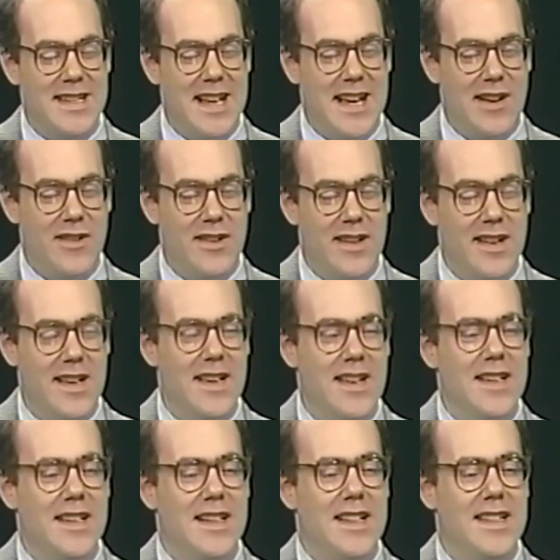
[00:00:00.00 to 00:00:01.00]
down,
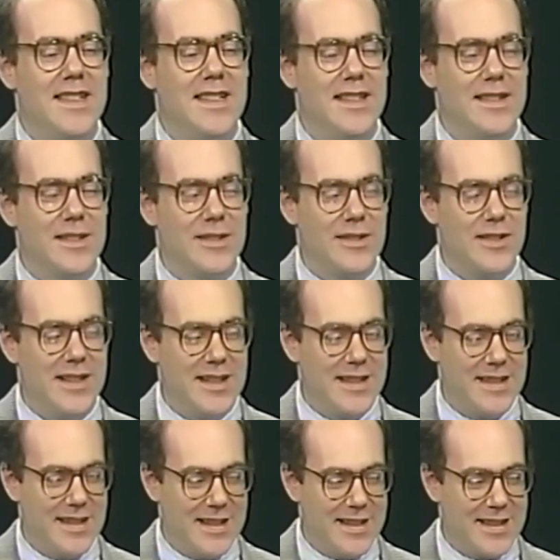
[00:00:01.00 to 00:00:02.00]
I think they're going
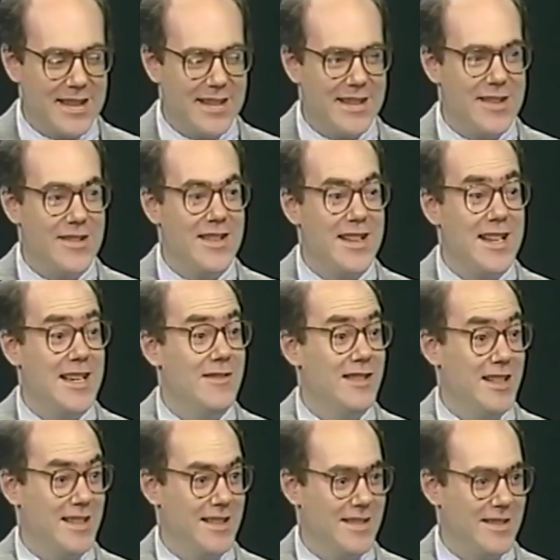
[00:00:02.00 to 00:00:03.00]
to think that they're in
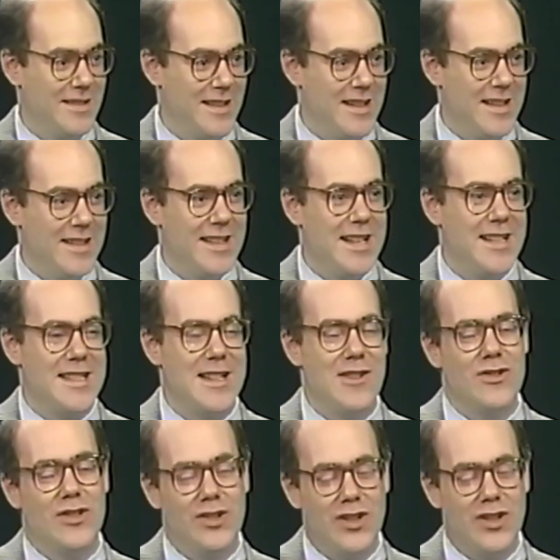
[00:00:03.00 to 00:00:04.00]
heaven. That's
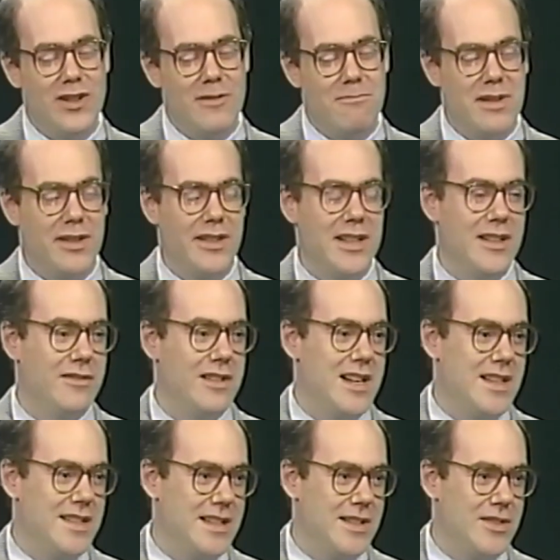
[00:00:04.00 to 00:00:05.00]
how good a building
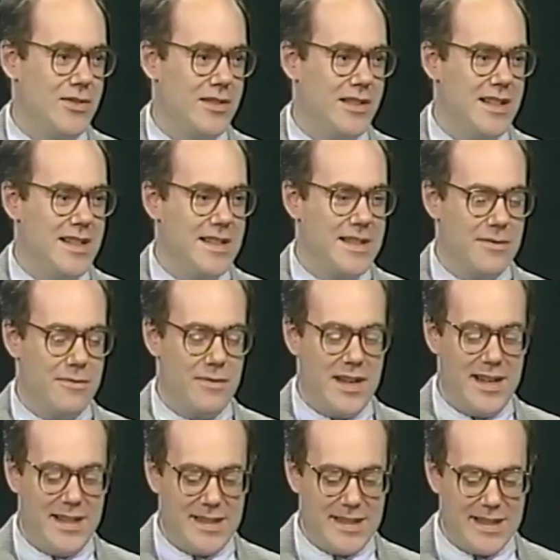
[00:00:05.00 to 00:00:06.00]
Grand Central is, and
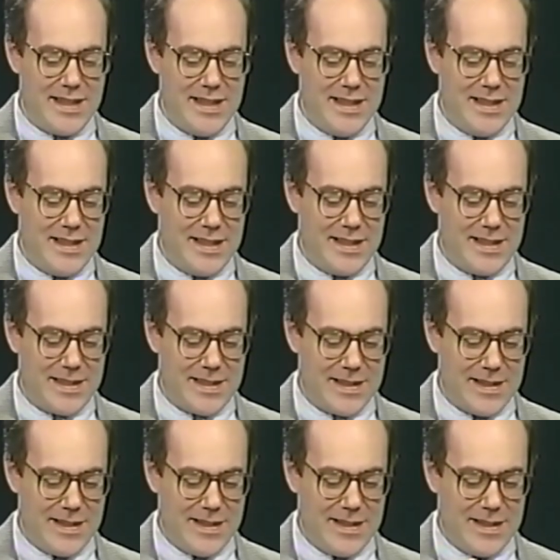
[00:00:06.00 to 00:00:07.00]
when it's in
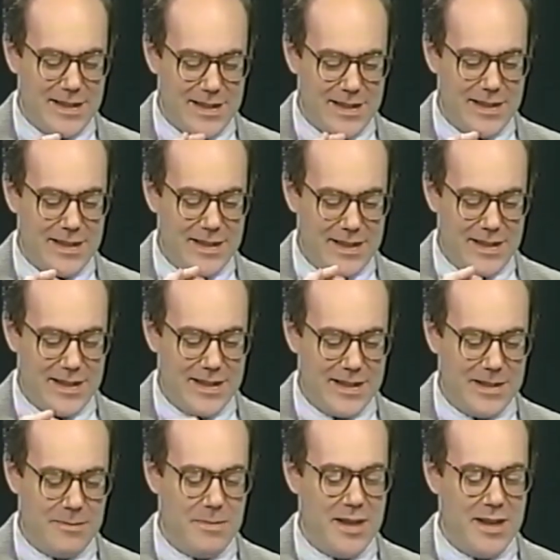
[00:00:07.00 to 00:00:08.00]
its
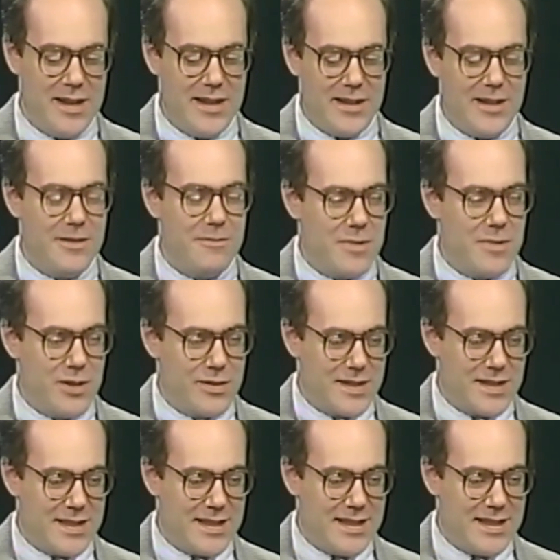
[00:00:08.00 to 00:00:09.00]

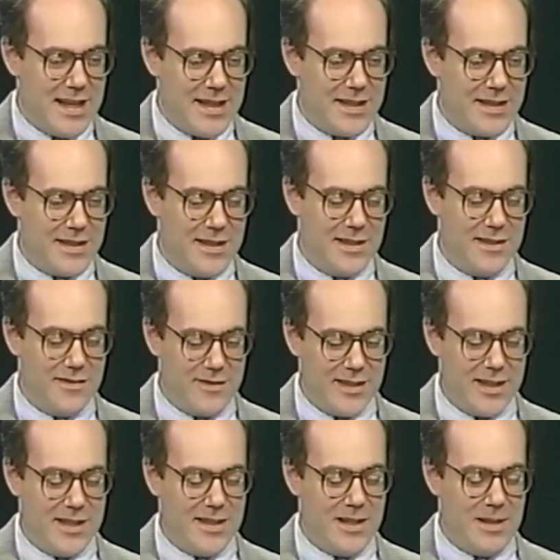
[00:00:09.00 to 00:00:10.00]
utmost state of
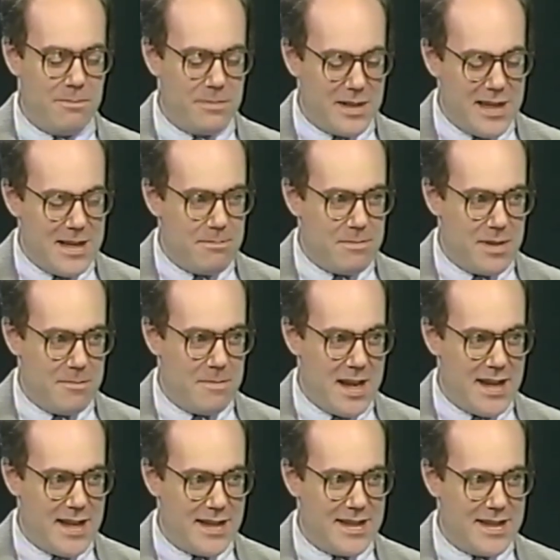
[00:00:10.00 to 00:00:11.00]
upkeep and
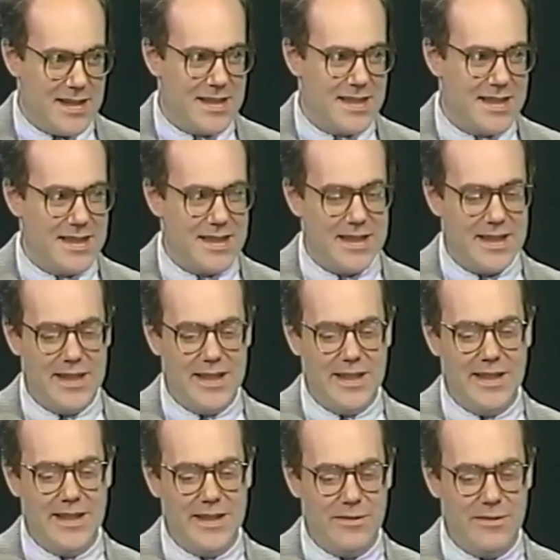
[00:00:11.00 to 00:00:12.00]
maintenance
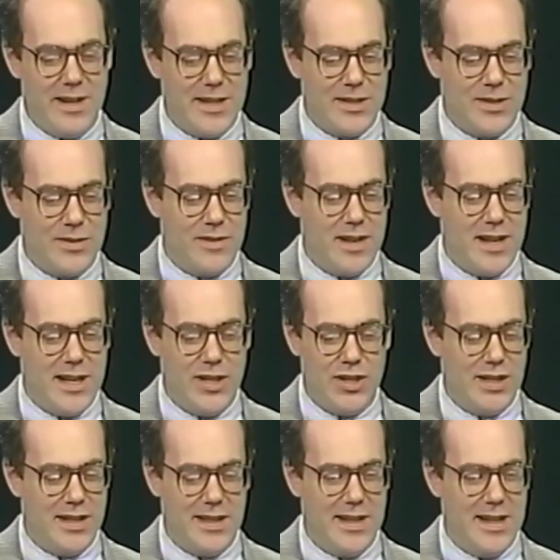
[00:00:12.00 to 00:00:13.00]
and
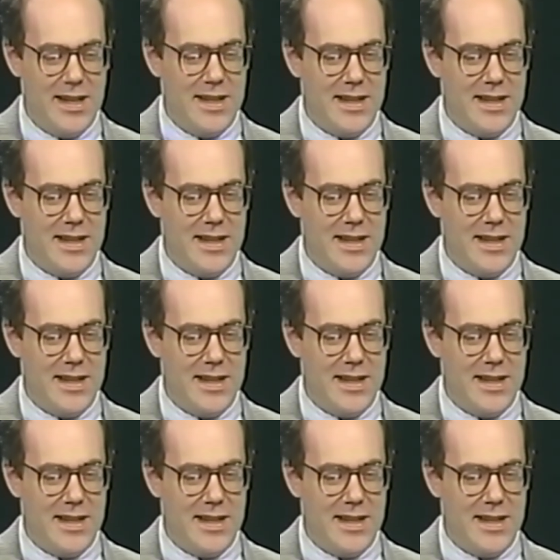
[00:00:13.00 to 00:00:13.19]
restoration,